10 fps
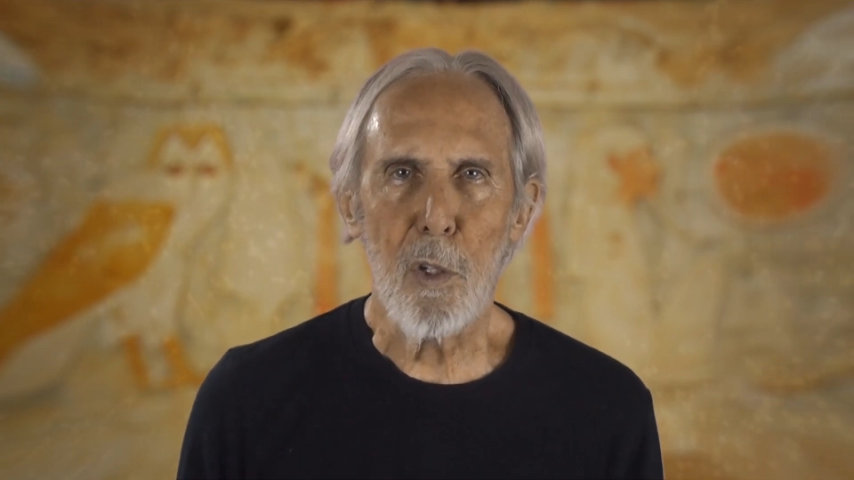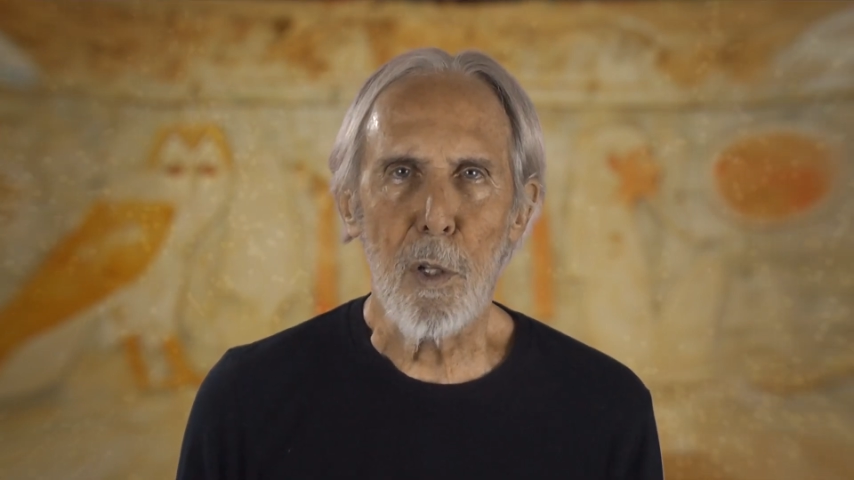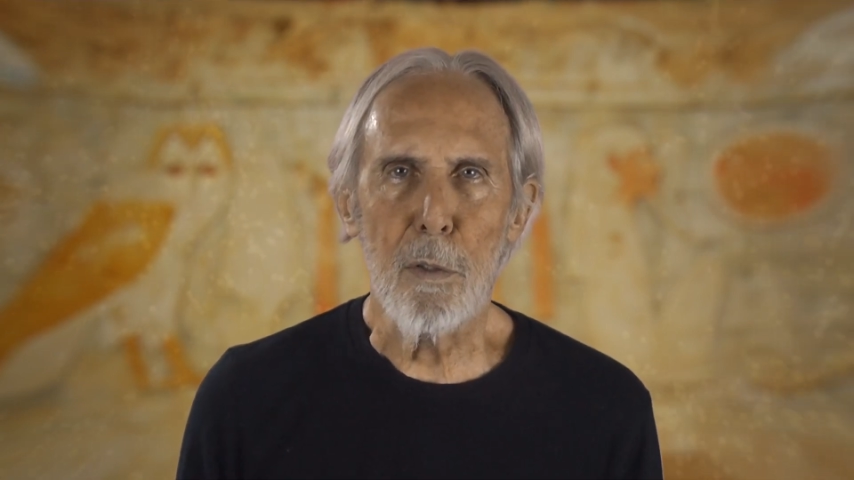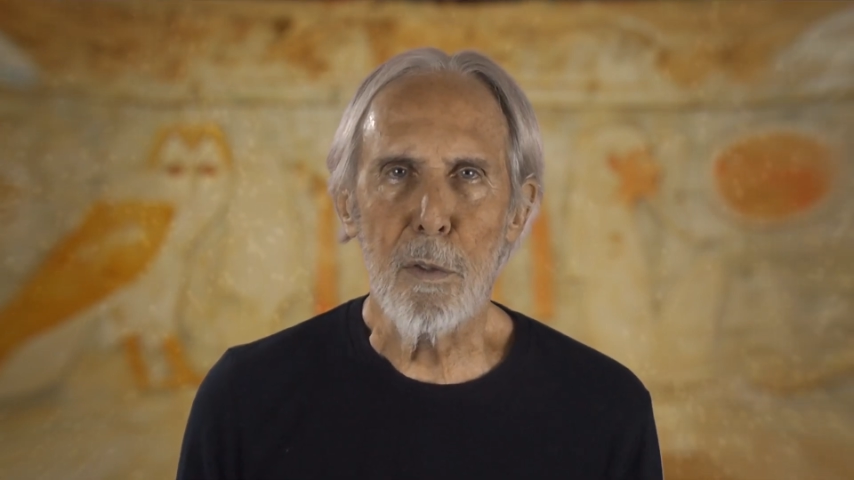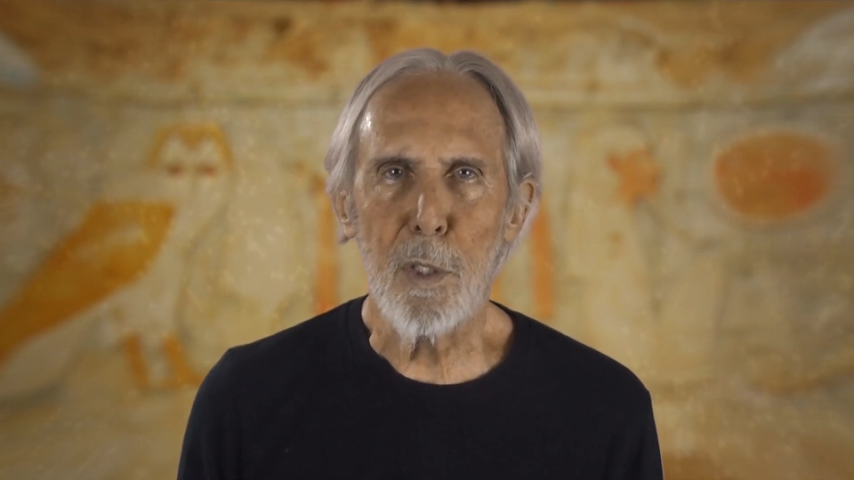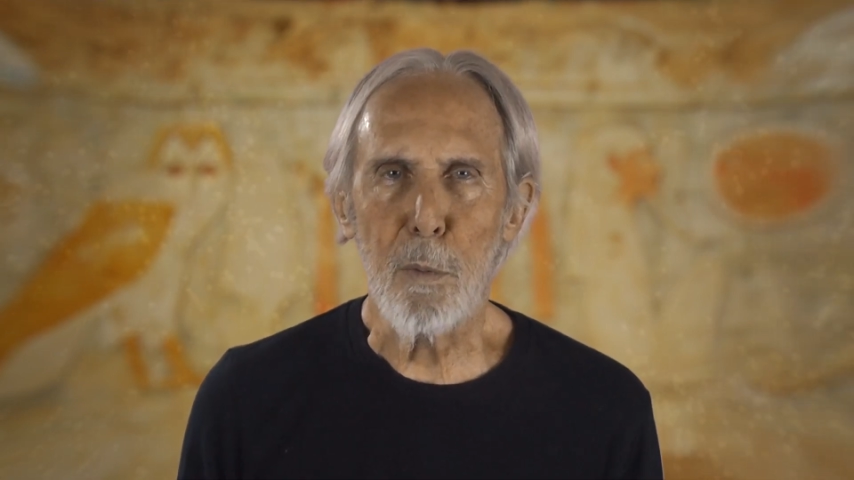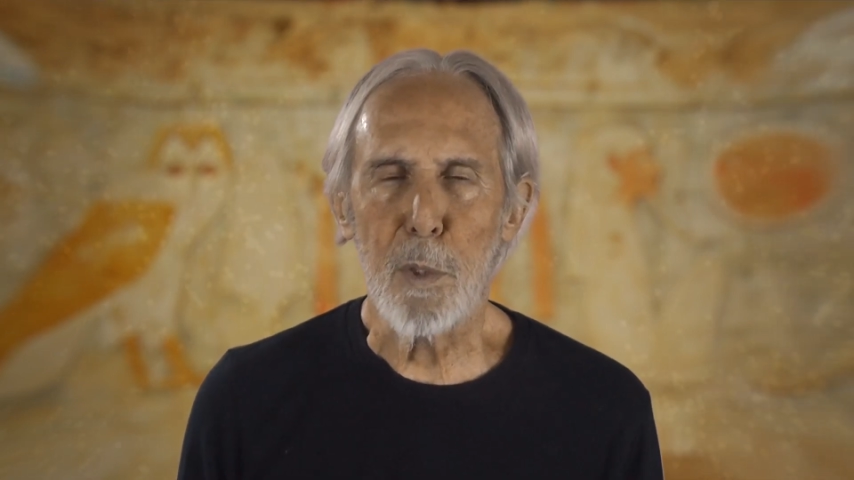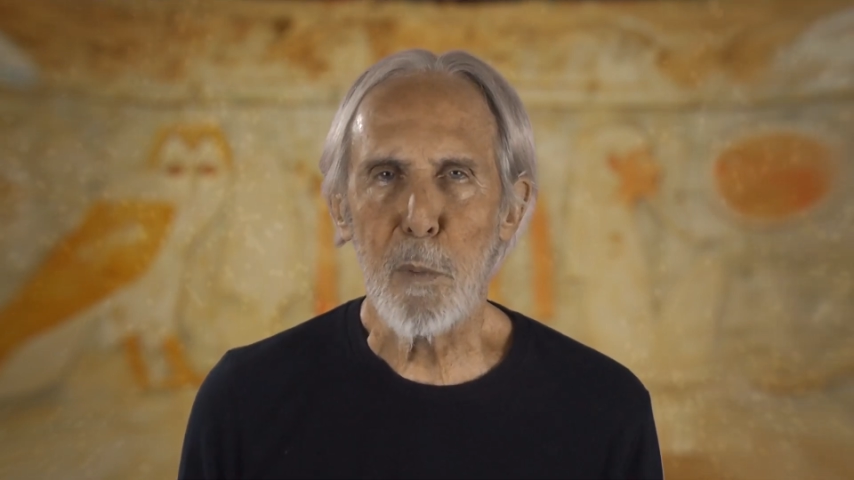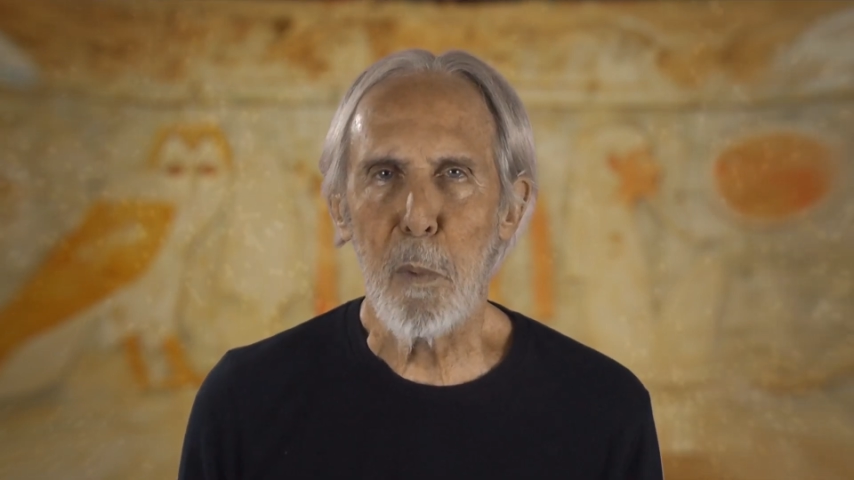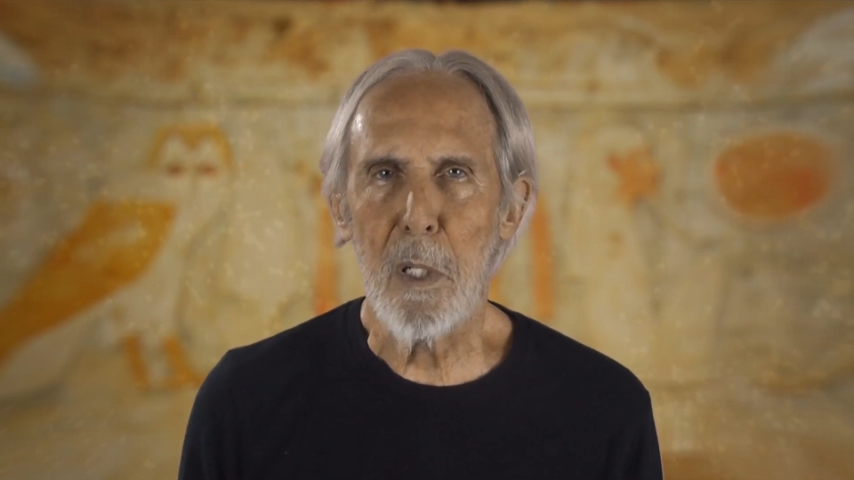learned to
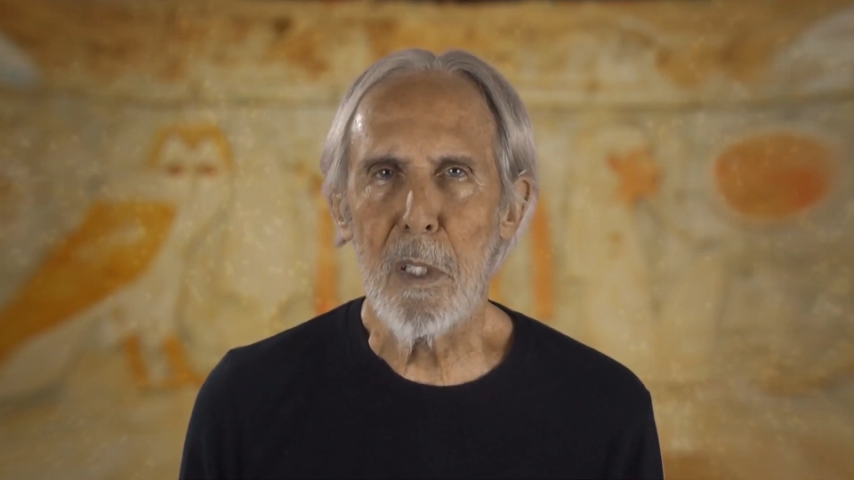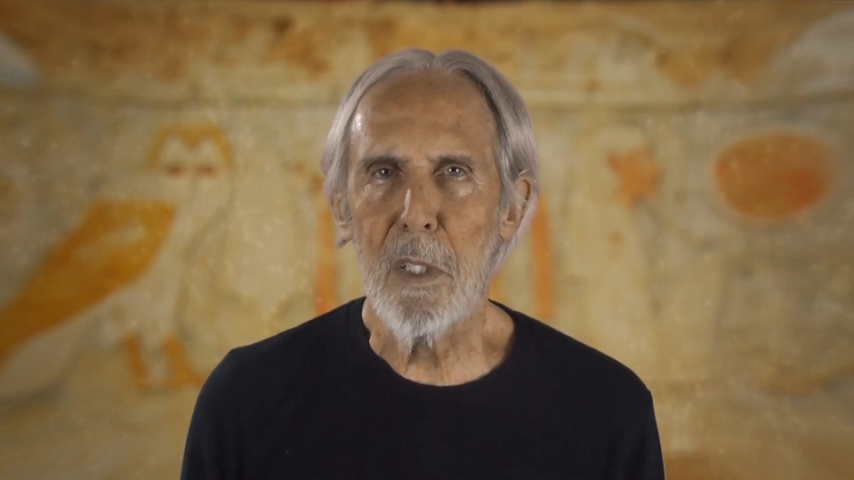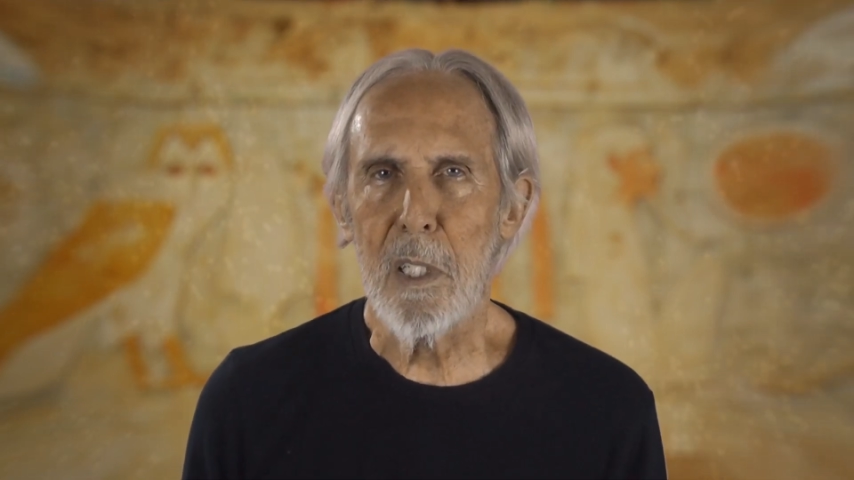respond